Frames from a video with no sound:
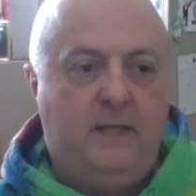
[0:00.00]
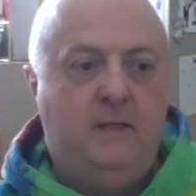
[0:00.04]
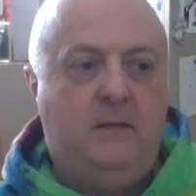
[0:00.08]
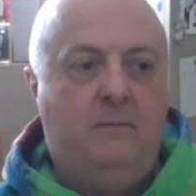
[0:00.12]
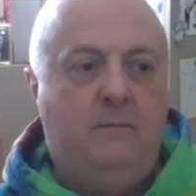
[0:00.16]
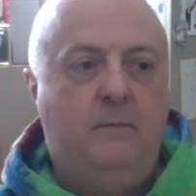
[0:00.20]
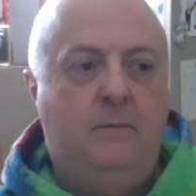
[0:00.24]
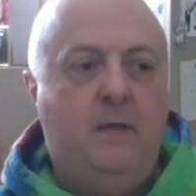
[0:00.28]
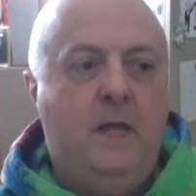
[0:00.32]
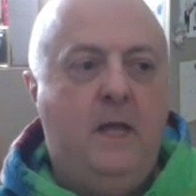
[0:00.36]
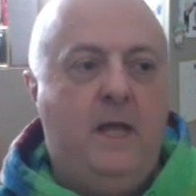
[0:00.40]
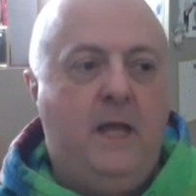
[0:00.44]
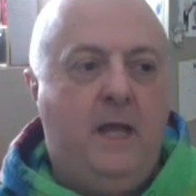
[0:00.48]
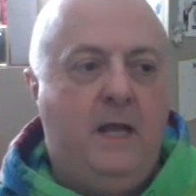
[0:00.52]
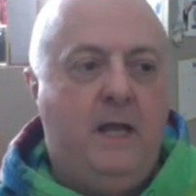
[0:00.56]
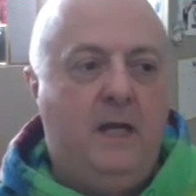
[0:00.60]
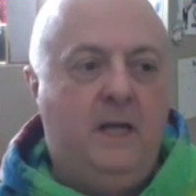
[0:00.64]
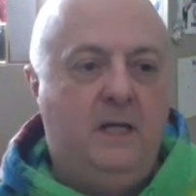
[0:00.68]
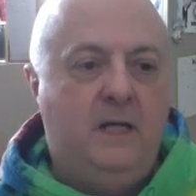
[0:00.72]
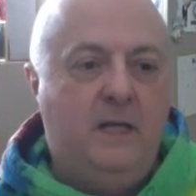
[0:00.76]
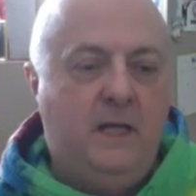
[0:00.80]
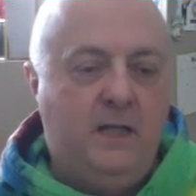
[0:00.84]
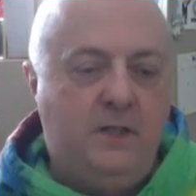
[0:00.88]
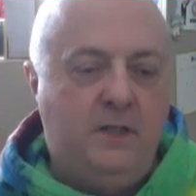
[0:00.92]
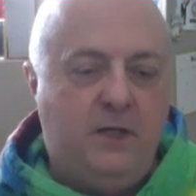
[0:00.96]
and
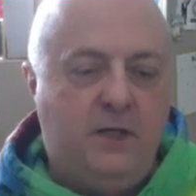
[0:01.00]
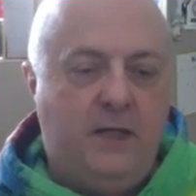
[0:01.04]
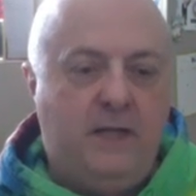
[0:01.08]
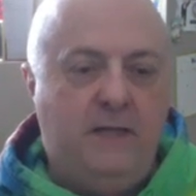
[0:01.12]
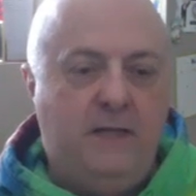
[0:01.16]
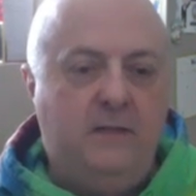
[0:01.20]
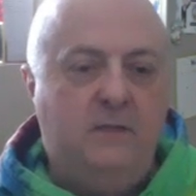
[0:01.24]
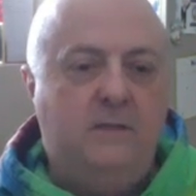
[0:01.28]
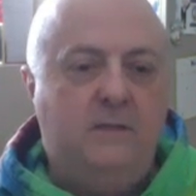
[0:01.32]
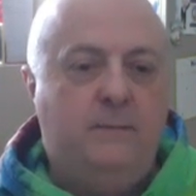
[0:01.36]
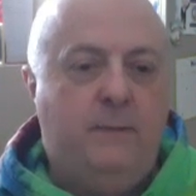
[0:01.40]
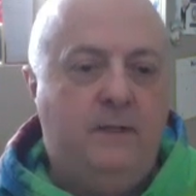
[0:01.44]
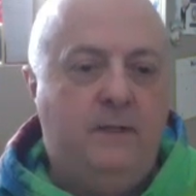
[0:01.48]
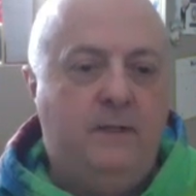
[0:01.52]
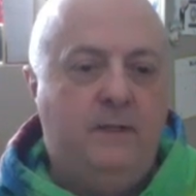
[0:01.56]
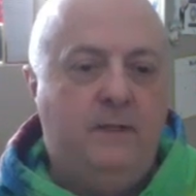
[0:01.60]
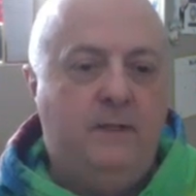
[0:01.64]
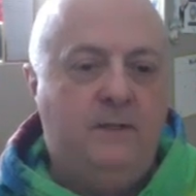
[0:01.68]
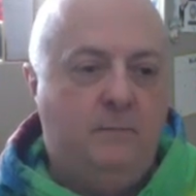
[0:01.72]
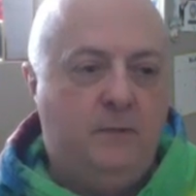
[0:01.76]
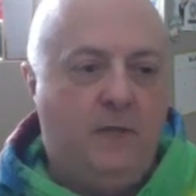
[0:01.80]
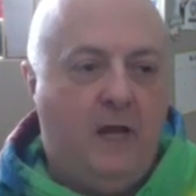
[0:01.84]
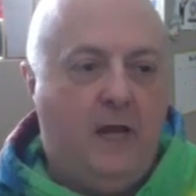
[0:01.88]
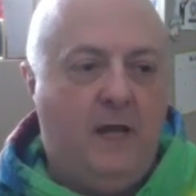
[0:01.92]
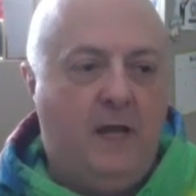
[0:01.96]
initiate and spend
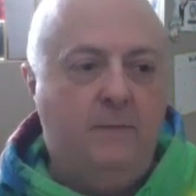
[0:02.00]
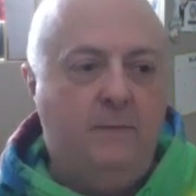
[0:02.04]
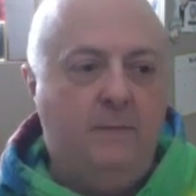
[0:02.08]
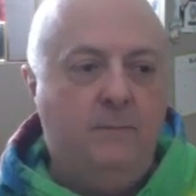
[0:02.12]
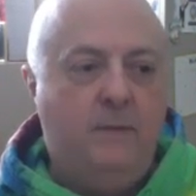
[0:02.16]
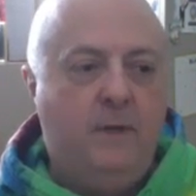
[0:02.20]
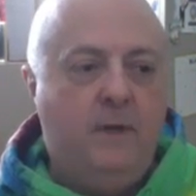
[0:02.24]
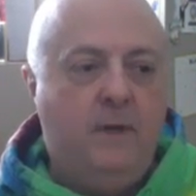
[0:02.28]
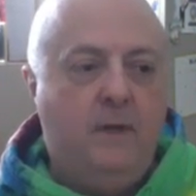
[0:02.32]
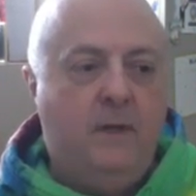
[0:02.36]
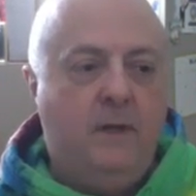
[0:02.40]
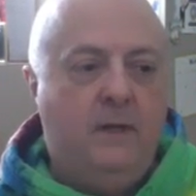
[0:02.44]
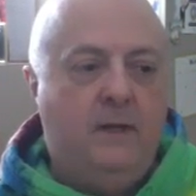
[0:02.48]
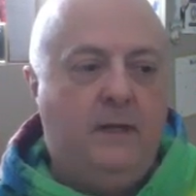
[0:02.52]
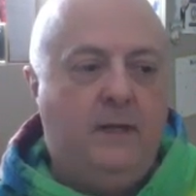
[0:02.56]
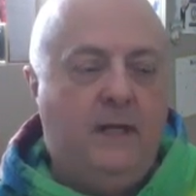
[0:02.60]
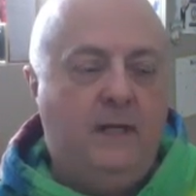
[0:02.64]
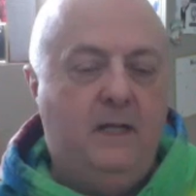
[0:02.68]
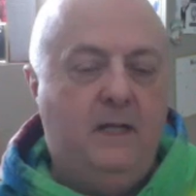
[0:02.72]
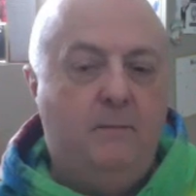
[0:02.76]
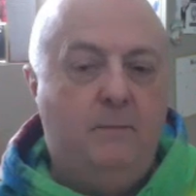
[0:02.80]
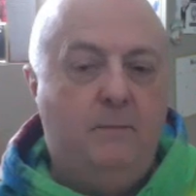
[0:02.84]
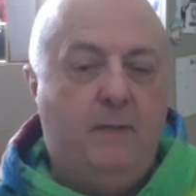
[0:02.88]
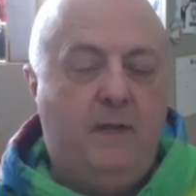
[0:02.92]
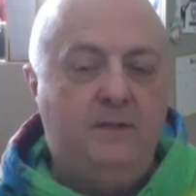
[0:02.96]
some time
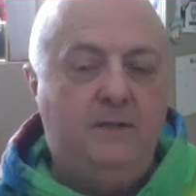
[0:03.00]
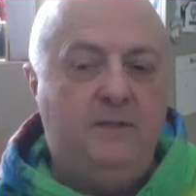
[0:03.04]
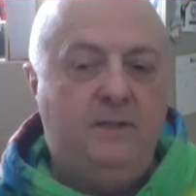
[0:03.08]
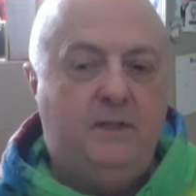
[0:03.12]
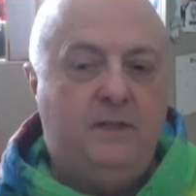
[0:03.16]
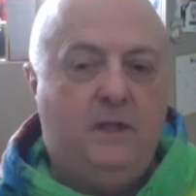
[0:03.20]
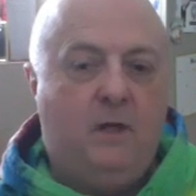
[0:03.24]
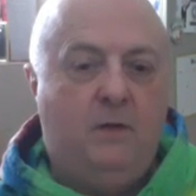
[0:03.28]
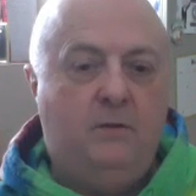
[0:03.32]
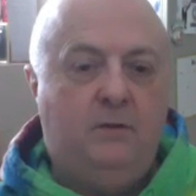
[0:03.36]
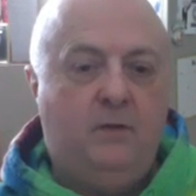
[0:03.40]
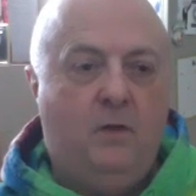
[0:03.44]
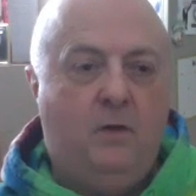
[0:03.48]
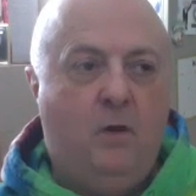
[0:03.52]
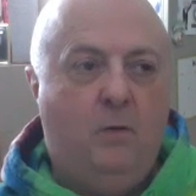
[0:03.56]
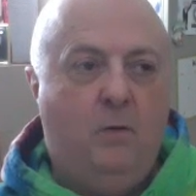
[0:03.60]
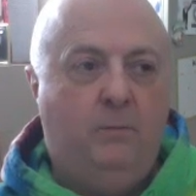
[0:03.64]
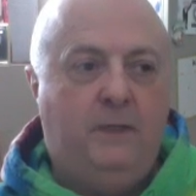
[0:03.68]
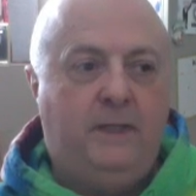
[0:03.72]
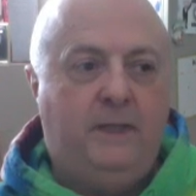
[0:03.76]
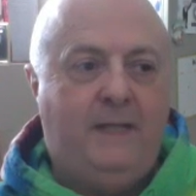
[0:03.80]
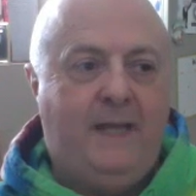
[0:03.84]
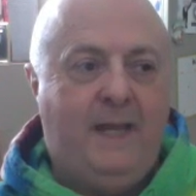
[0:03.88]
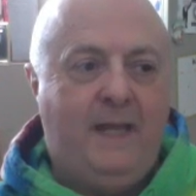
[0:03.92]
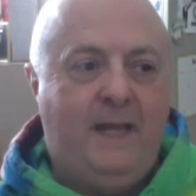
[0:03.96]
getting the message out to hope
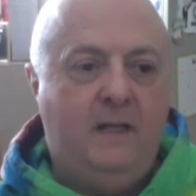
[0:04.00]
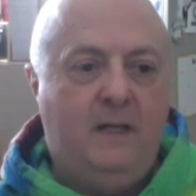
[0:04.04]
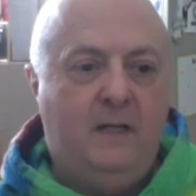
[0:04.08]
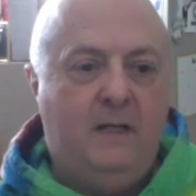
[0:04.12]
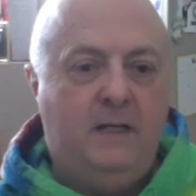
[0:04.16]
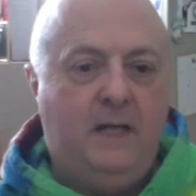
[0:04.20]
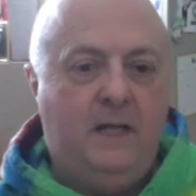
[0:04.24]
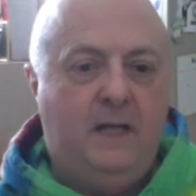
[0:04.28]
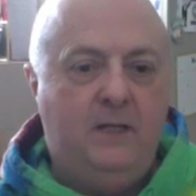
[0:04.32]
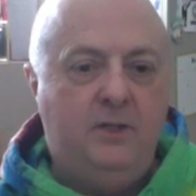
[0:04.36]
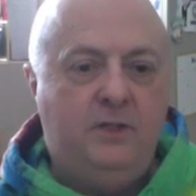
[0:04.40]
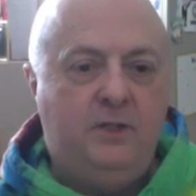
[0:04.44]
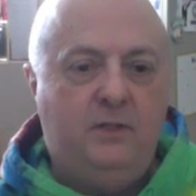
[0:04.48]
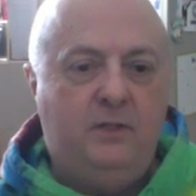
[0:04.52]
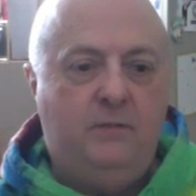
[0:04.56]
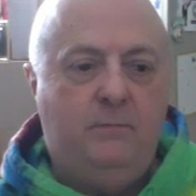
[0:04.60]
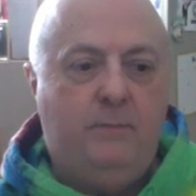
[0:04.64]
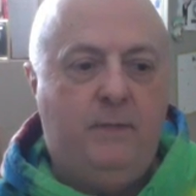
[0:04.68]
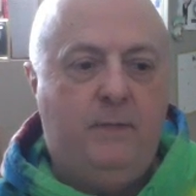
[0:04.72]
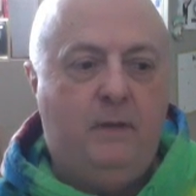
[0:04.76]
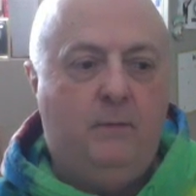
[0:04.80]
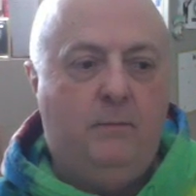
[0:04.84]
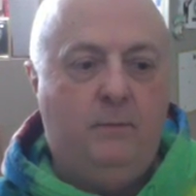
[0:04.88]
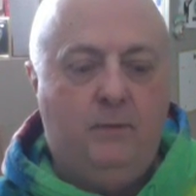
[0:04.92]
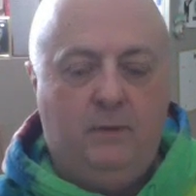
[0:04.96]
to gain attention, to be
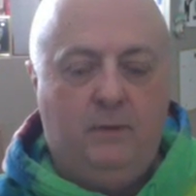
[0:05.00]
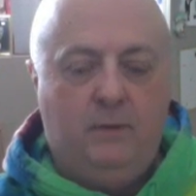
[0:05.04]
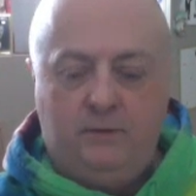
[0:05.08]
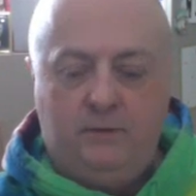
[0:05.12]
able,